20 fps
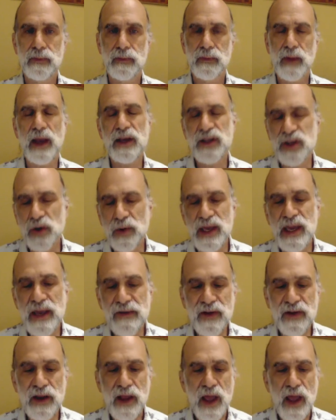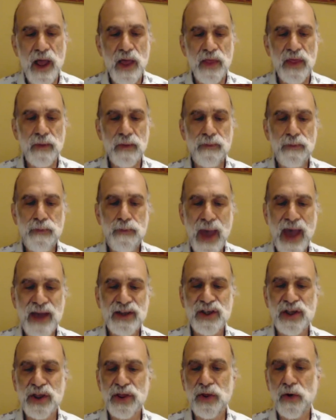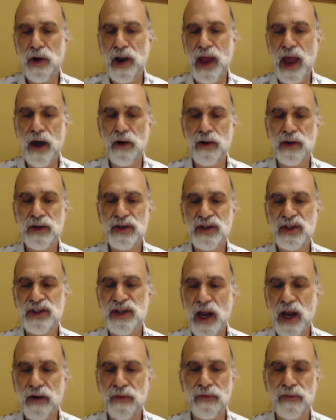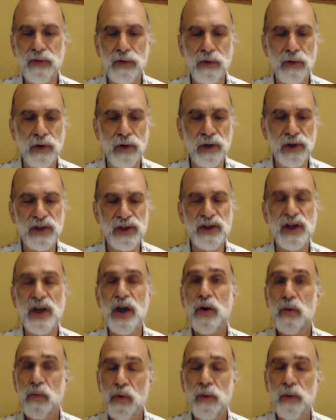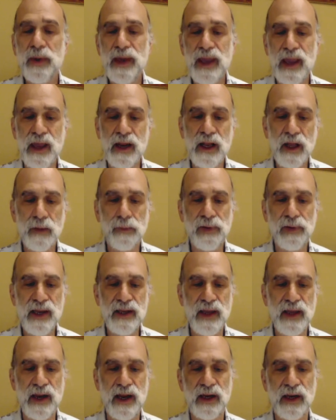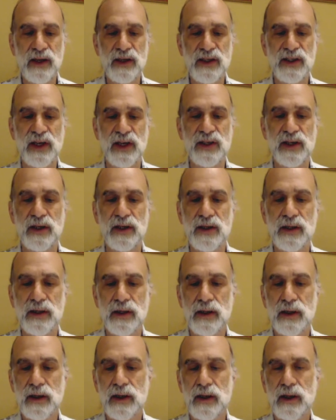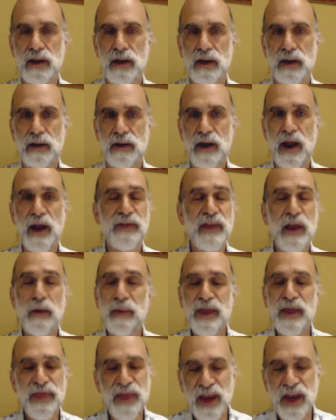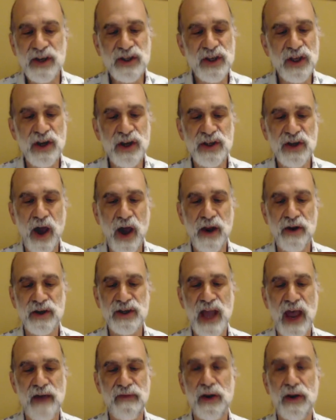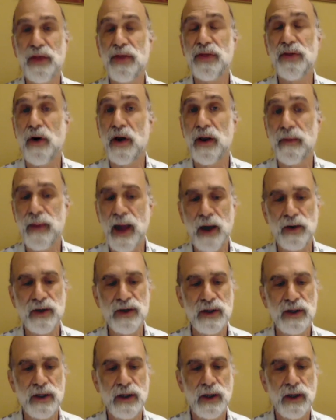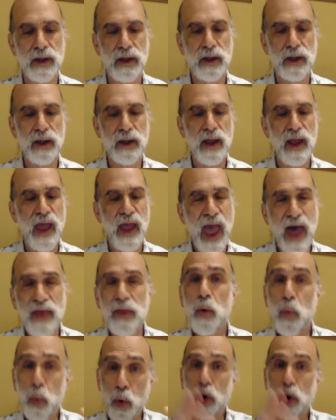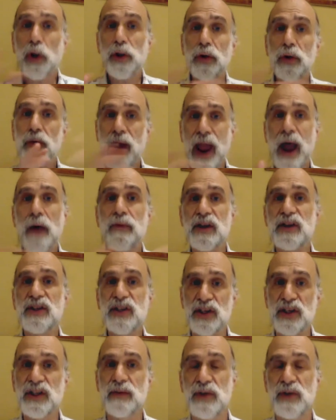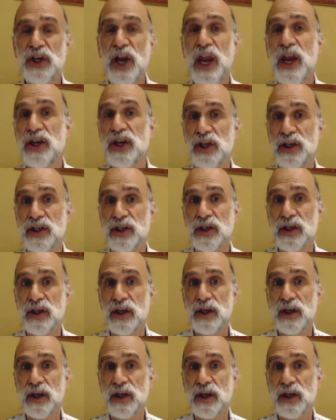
right? So even the best thought out set of rules will be incomplete and inconsistent. Right? There'll be things the designers haven't thought about. And the world around the system changes.